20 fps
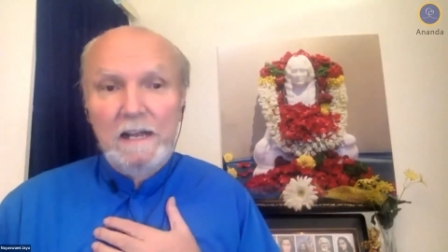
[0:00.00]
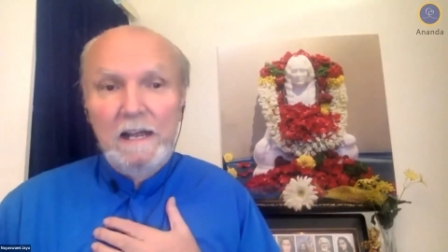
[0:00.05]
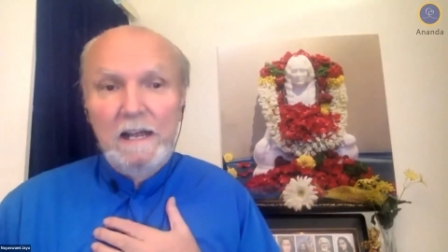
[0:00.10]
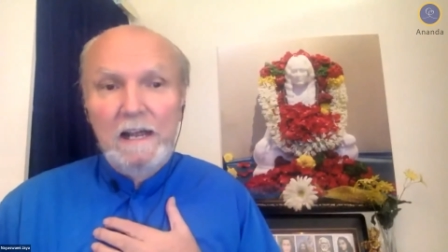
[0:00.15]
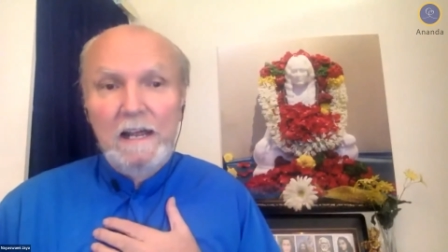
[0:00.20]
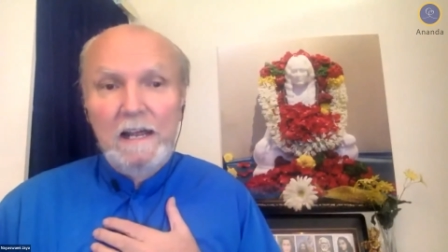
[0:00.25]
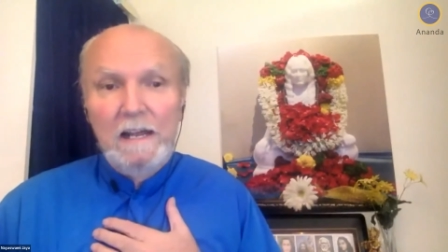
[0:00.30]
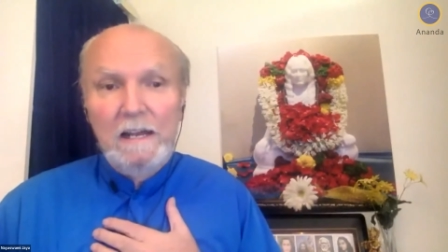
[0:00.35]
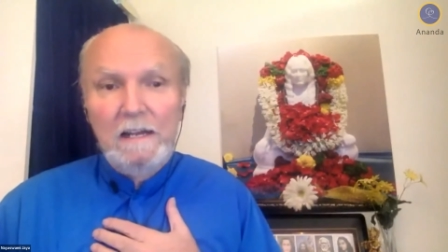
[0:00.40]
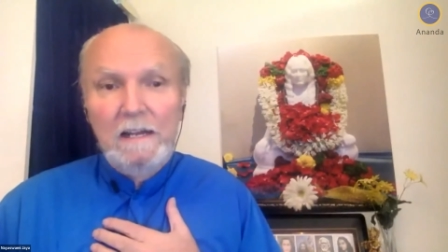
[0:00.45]

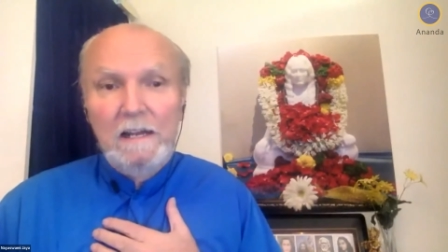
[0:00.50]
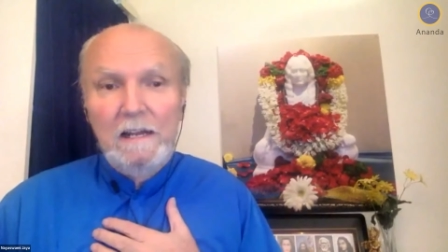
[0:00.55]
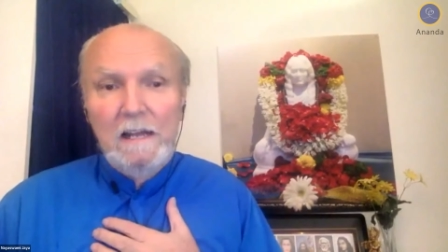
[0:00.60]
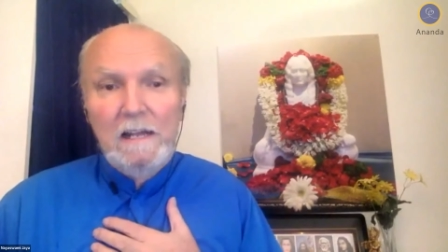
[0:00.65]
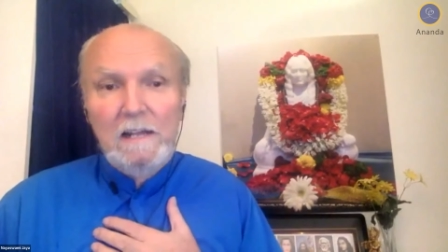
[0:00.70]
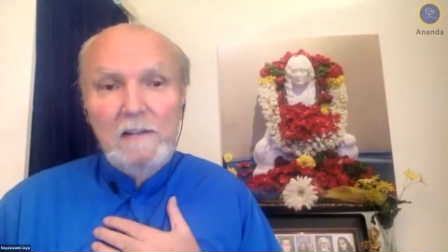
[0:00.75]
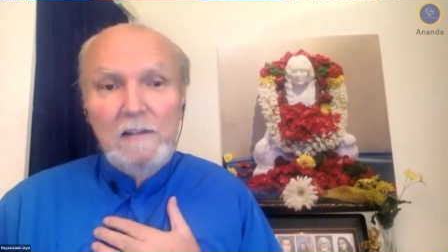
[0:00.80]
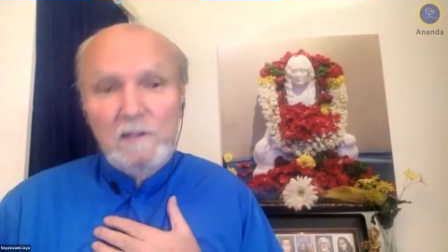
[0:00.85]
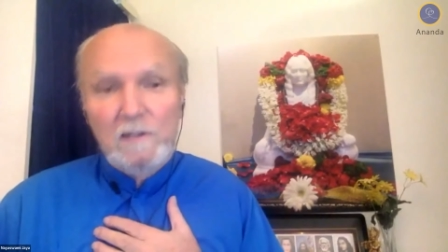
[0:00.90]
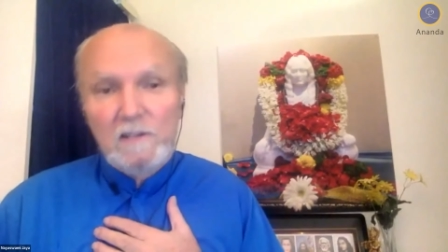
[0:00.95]
And
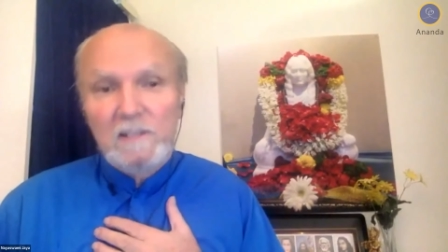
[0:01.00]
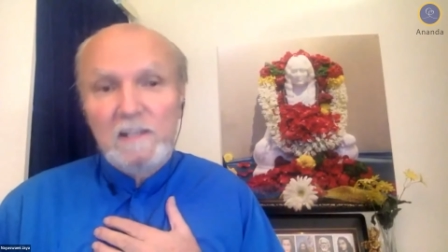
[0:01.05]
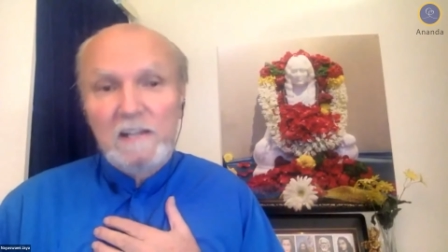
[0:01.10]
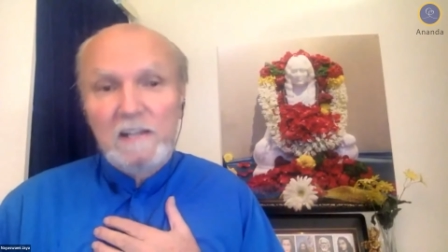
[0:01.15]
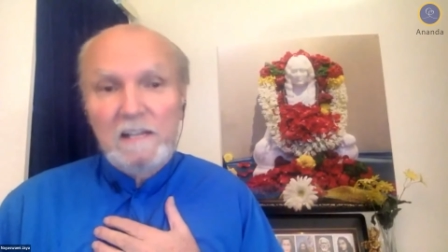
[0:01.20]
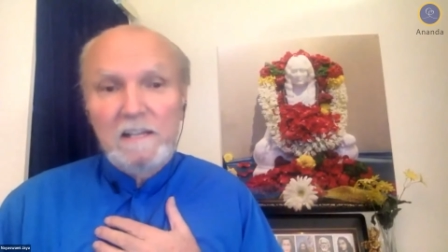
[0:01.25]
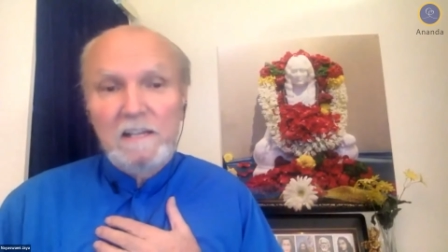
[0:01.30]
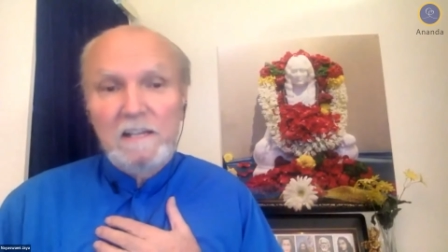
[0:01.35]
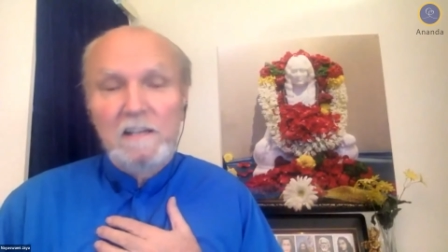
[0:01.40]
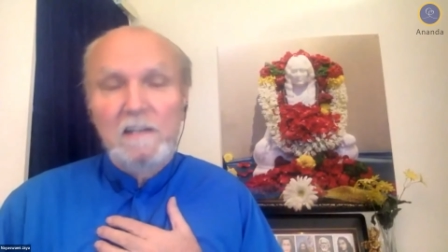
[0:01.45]
just like
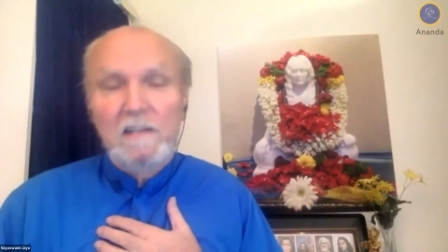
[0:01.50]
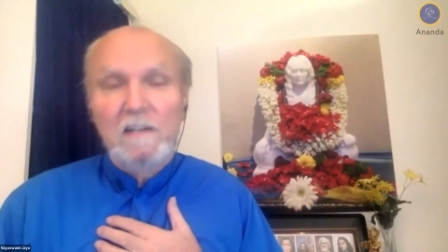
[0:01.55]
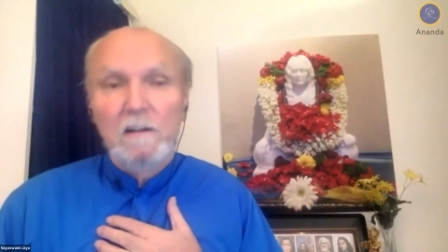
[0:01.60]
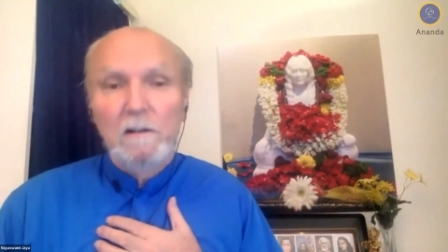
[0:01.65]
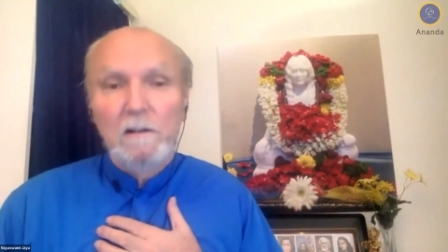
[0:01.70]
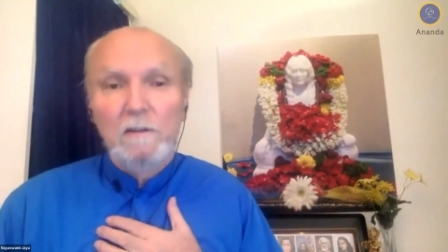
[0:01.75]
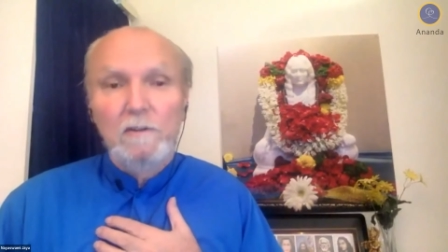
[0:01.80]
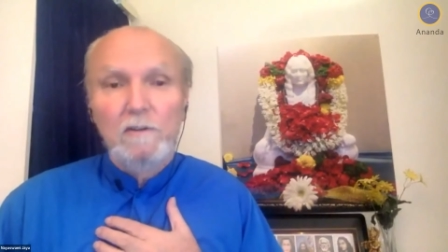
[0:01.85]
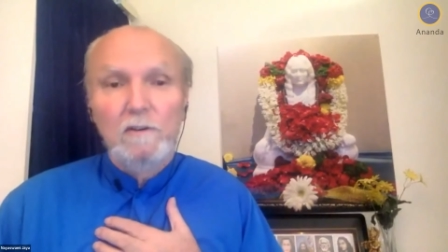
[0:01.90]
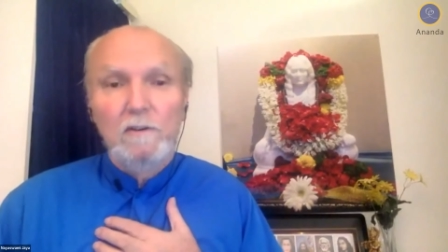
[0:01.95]
the
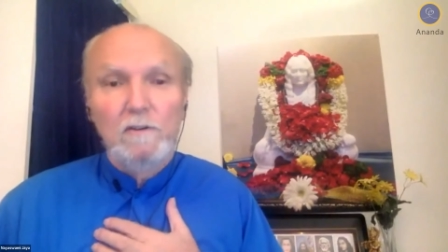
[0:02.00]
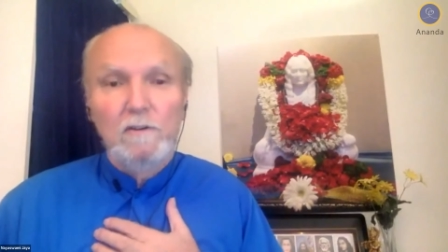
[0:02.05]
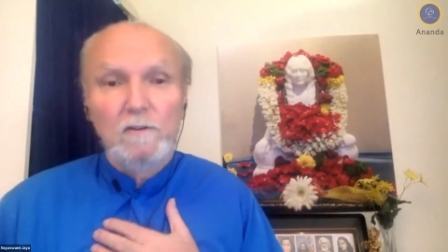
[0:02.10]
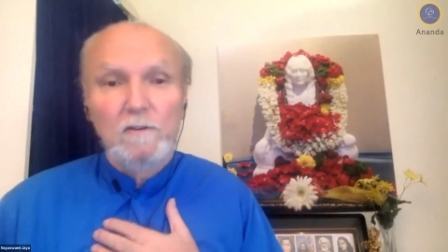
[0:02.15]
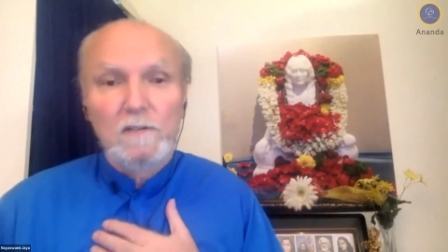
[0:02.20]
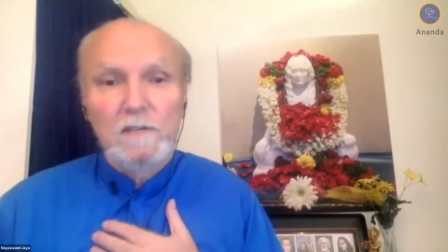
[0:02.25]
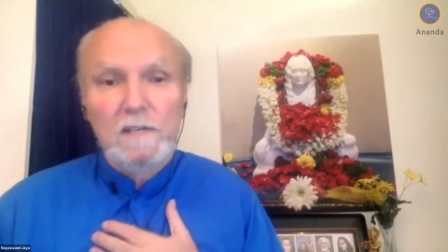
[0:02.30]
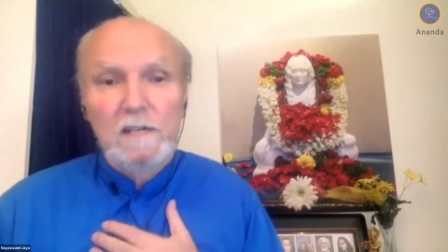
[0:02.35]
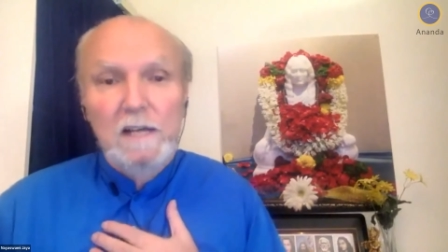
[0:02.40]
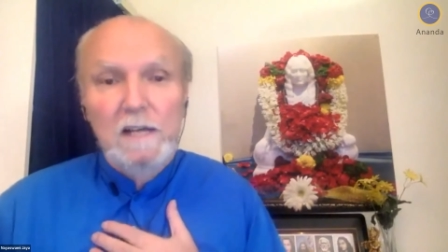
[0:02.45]
adult
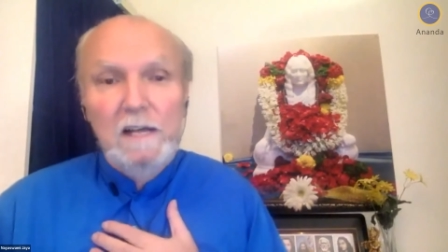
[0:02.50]
knows